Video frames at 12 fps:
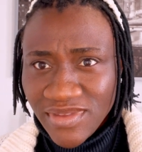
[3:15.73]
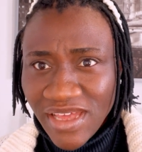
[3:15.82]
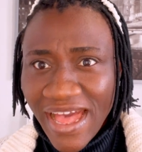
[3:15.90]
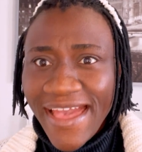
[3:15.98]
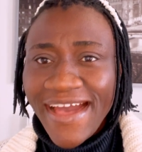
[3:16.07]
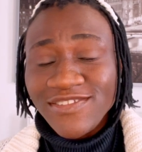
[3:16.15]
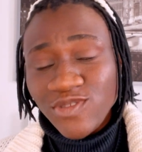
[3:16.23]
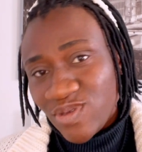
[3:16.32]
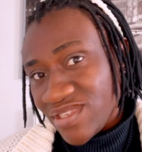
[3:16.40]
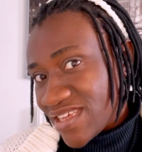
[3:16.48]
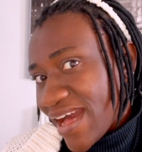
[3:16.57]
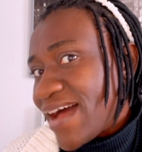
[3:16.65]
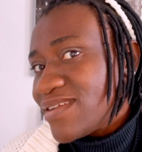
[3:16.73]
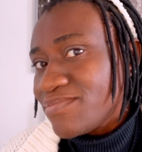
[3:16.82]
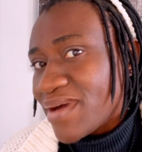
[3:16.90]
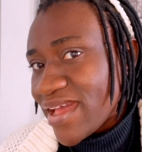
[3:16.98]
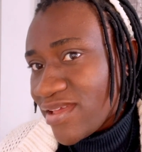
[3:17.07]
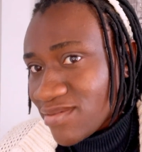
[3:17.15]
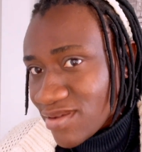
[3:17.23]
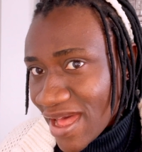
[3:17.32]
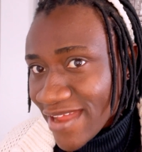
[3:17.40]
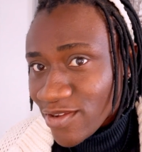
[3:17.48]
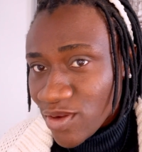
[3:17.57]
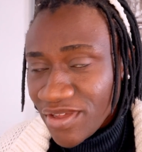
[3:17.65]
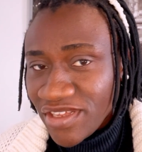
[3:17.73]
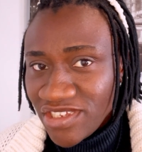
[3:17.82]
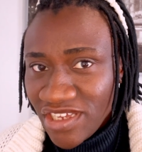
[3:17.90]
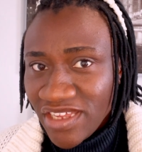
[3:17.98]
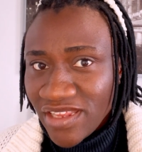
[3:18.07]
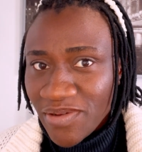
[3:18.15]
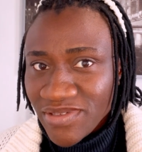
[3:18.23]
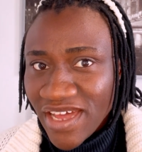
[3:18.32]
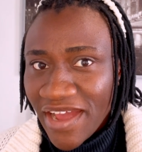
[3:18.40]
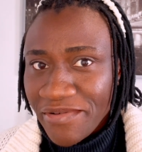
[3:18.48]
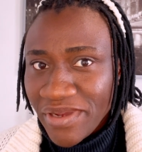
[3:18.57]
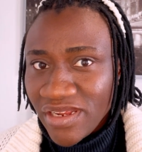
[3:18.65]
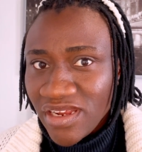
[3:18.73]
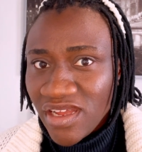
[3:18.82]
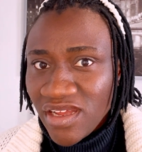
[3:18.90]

I had to scan my hand luggage again that I was carrying.